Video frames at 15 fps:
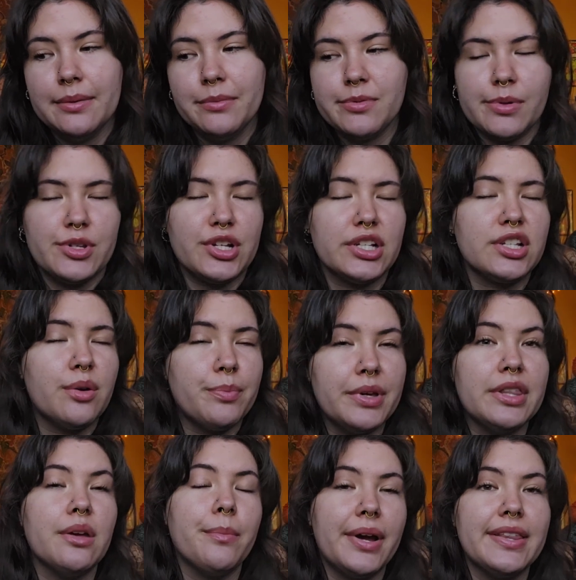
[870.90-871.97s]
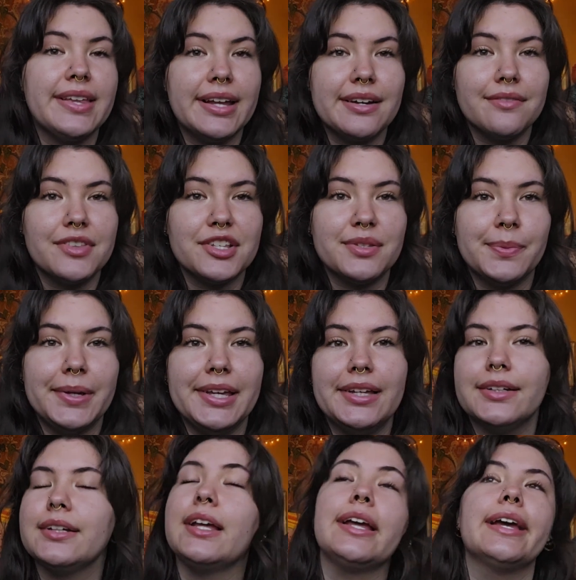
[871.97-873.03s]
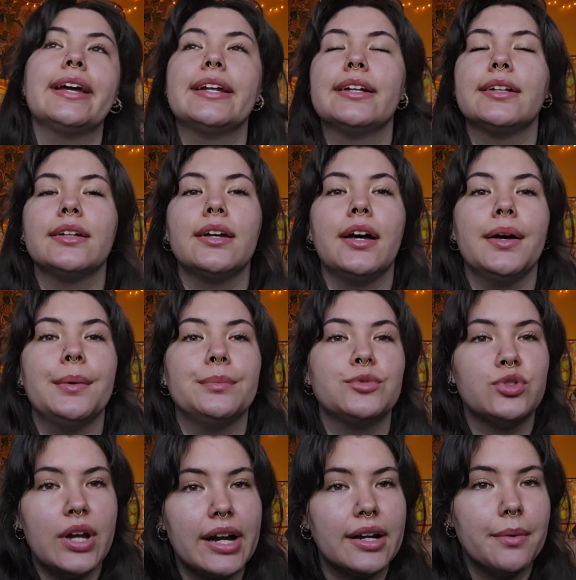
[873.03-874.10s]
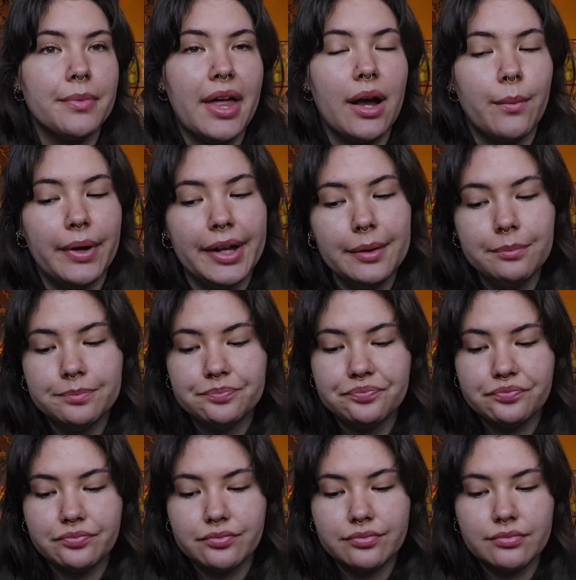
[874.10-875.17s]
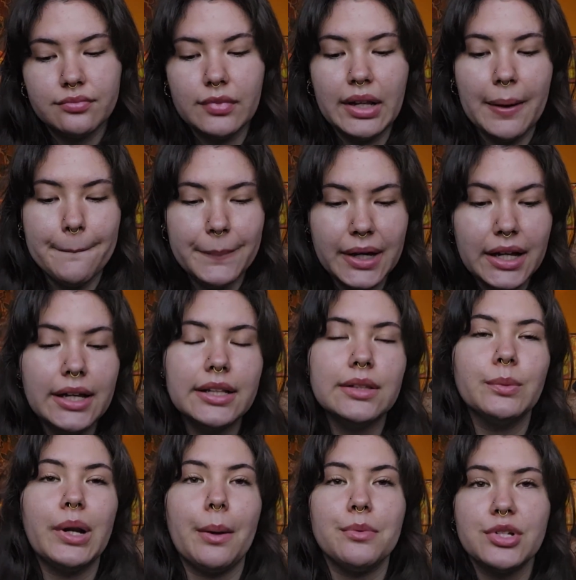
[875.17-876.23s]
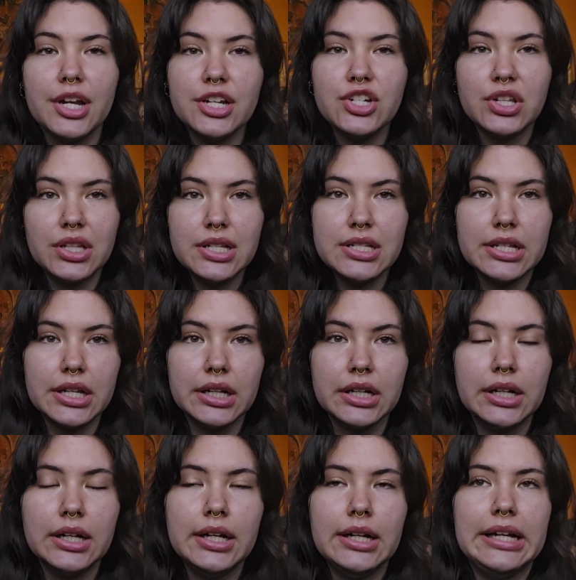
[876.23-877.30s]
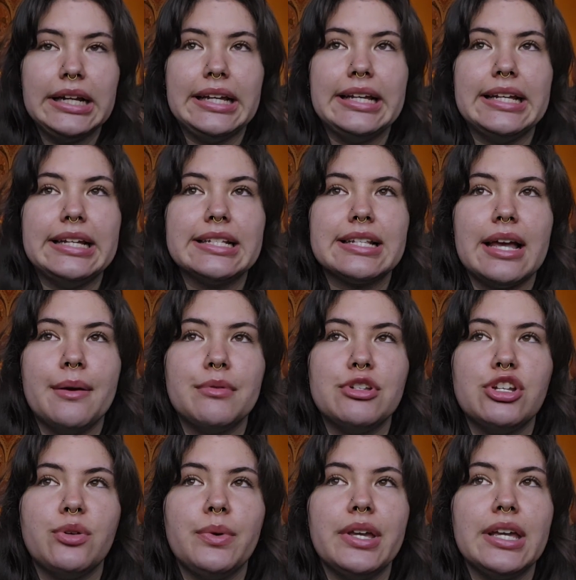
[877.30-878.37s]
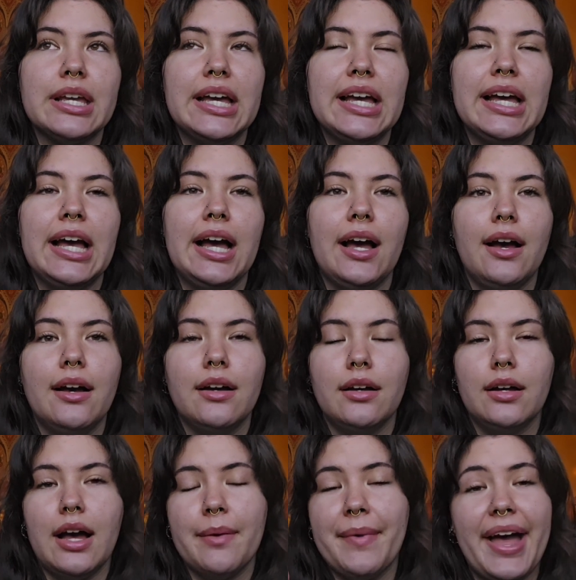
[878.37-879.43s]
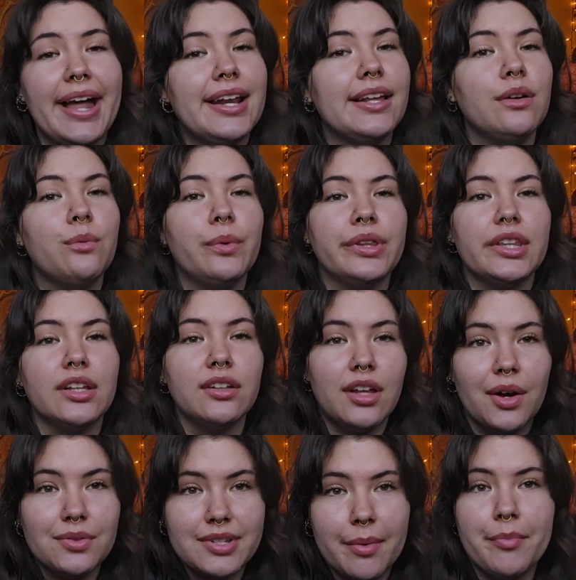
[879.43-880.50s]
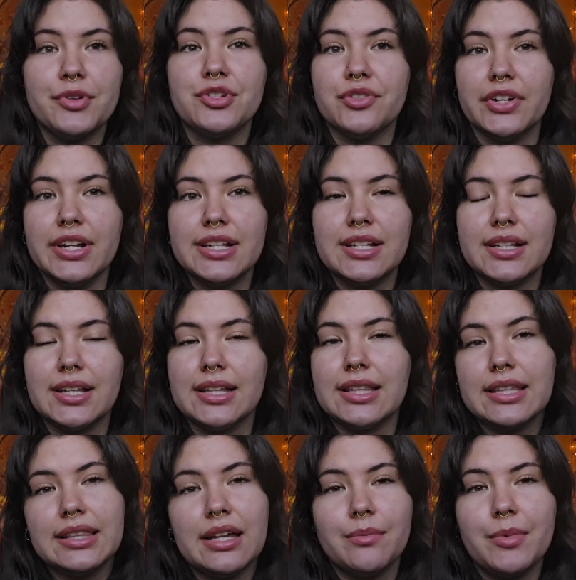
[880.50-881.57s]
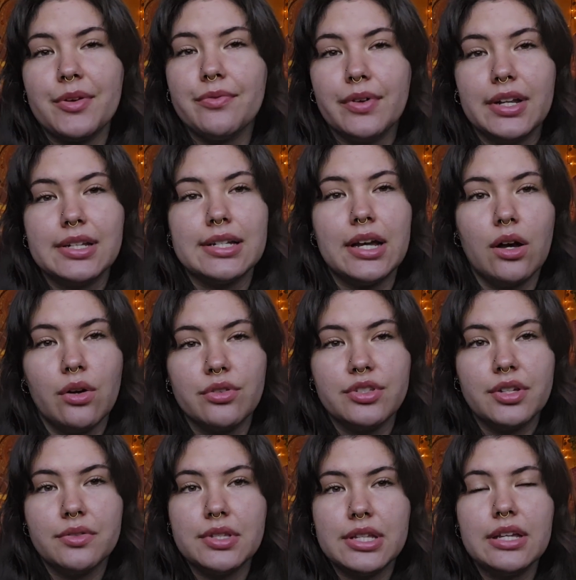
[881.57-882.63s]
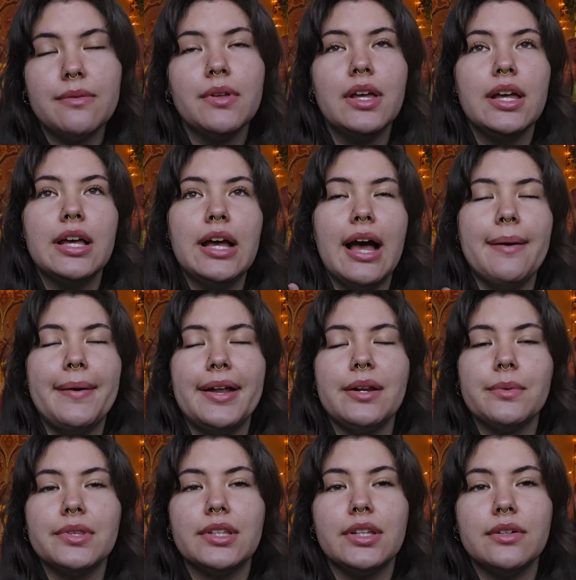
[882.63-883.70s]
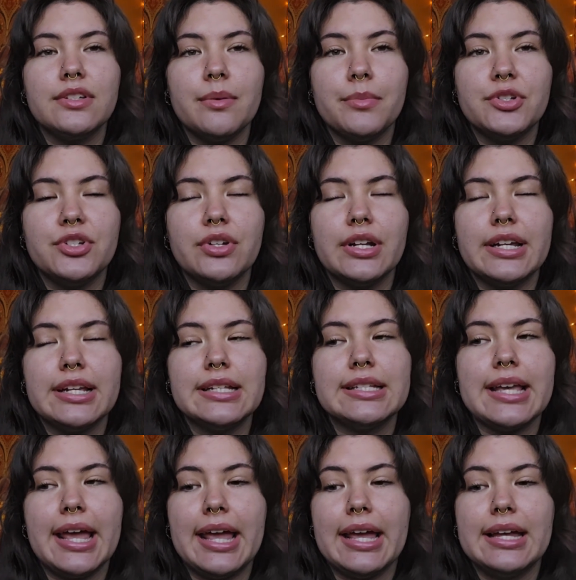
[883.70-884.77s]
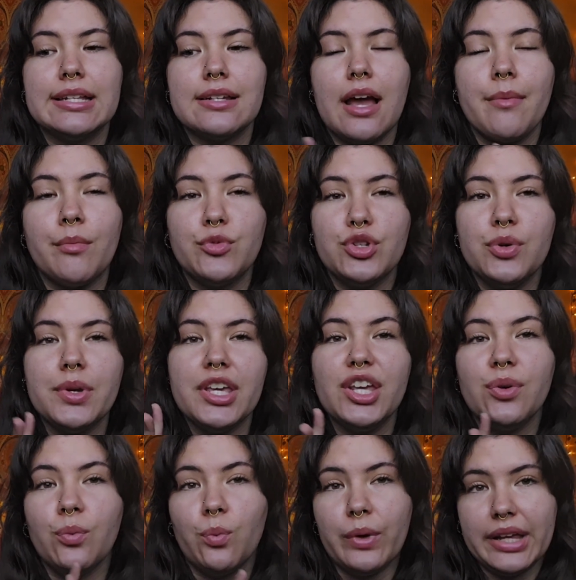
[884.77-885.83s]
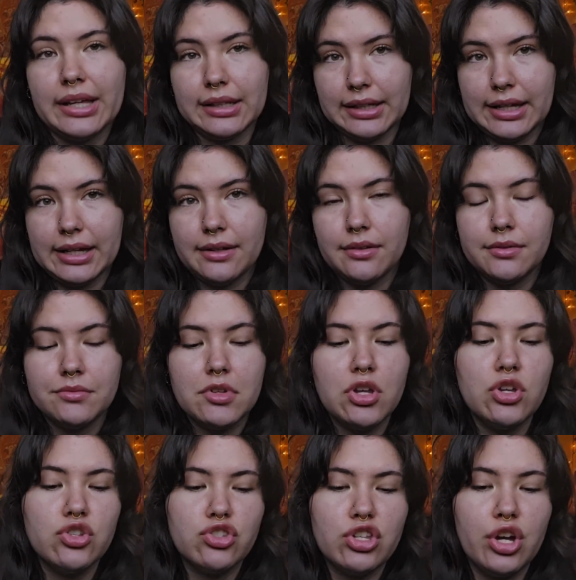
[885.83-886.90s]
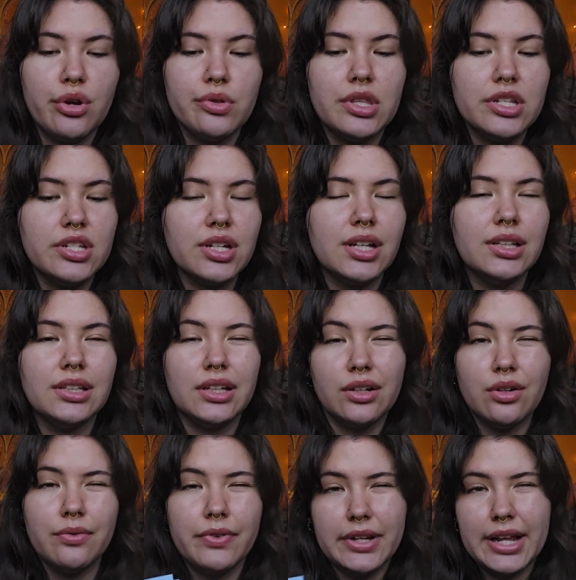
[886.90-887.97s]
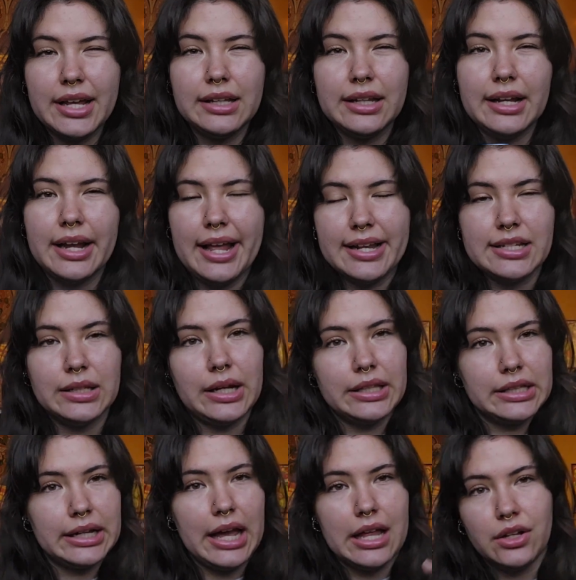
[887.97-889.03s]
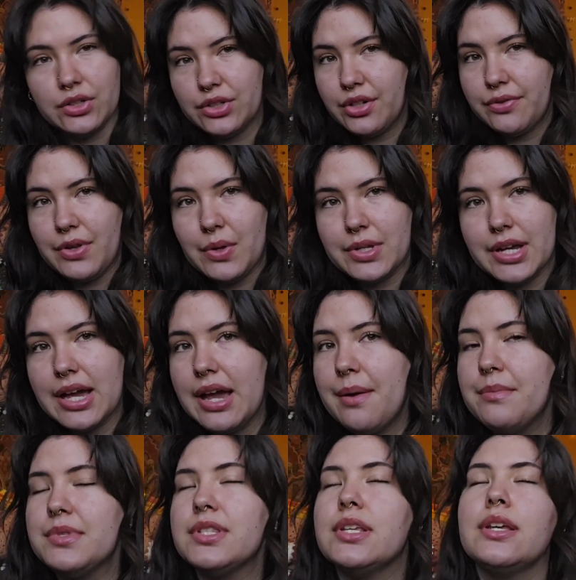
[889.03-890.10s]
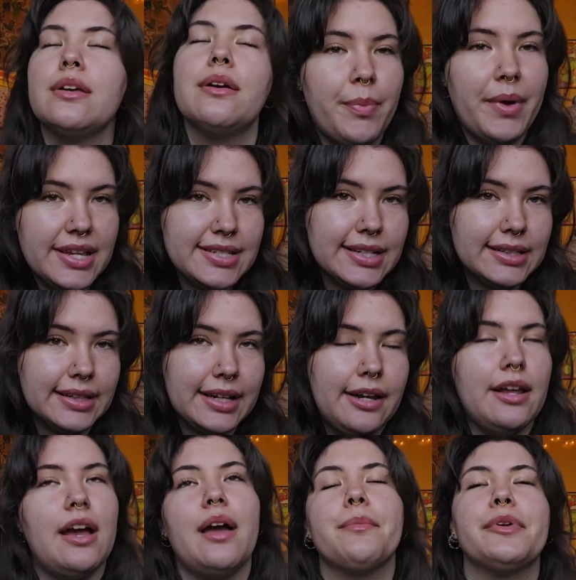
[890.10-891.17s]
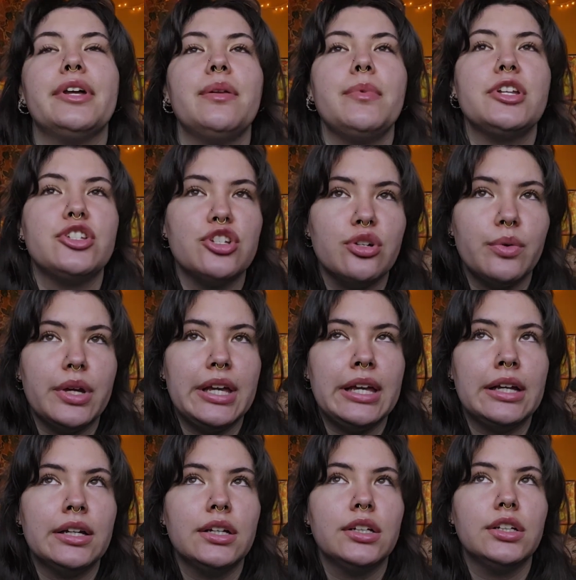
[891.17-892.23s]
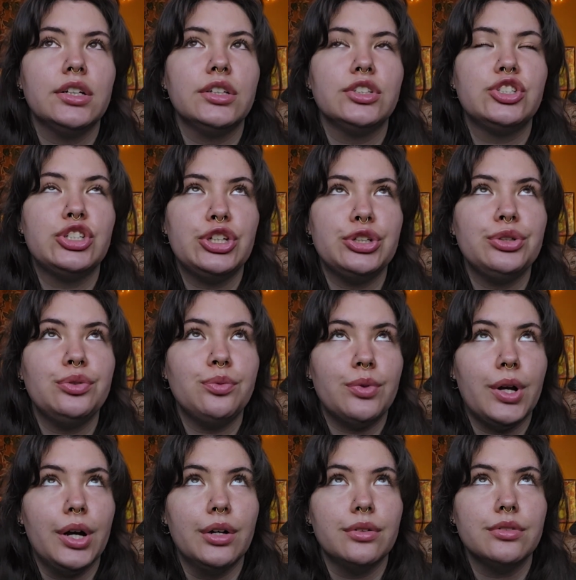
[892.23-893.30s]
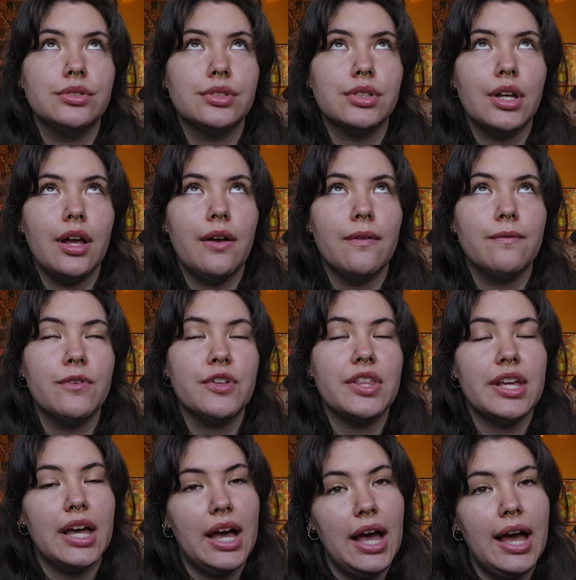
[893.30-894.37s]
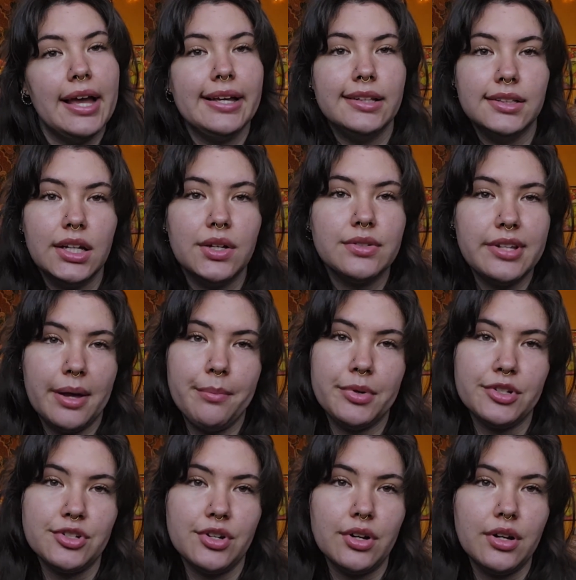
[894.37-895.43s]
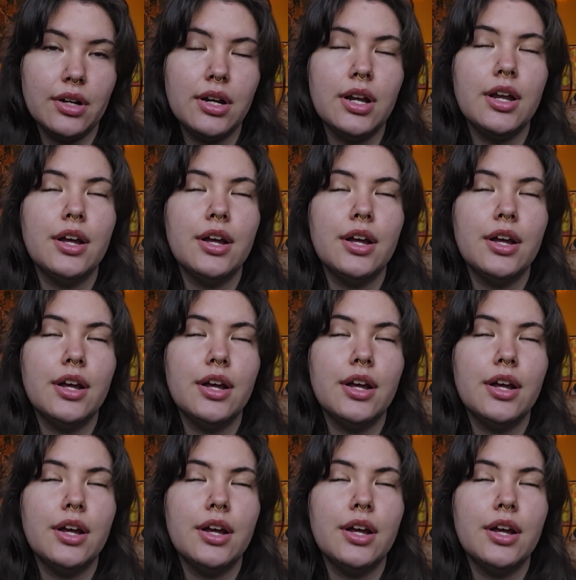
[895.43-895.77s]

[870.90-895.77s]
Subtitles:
especially because I'll be there by the end of this week, and track them that way. But what I'm changing this year is I'm adding what the low temperature is, because I think that'd be fun to also see. I'm adding what the low temperature is, and I'm doing it weekly. So this took a little finagling. I had to look at the calendar a few times. Basically, I'm going to be doing 2 rows for the high and low temperature